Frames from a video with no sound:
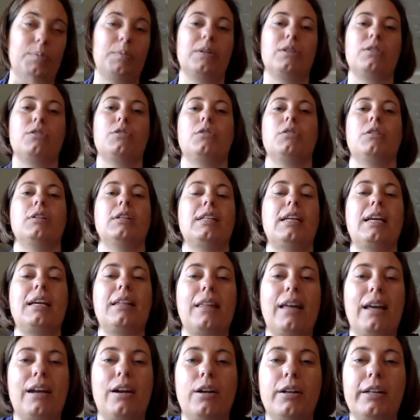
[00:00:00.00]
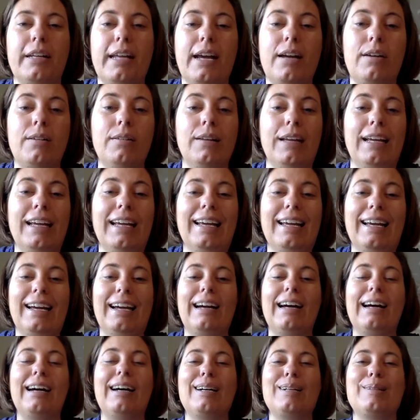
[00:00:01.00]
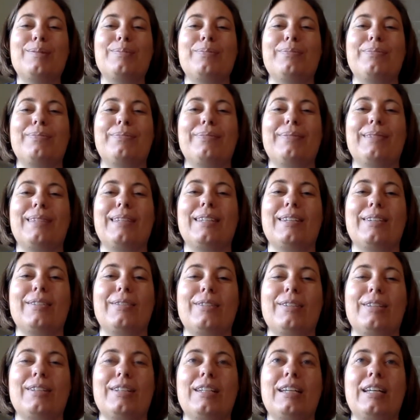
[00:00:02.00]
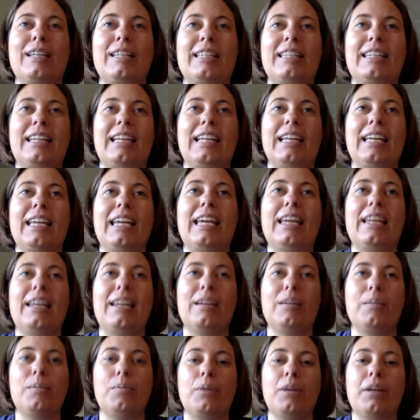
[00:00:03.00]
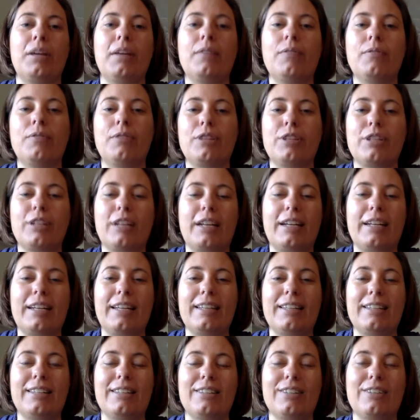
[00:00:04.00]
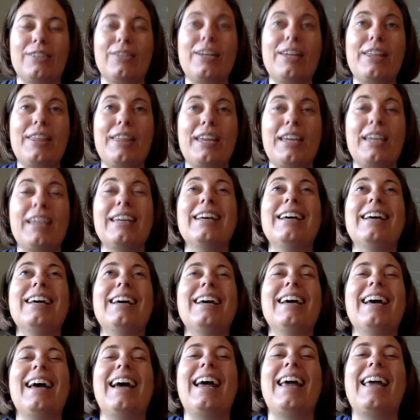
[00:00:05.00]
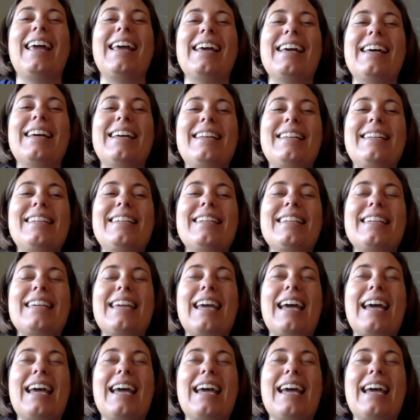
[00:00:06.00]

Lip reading: minister to take that on now. So sometimes delegating and bringing in fresh ideas is a great thing. And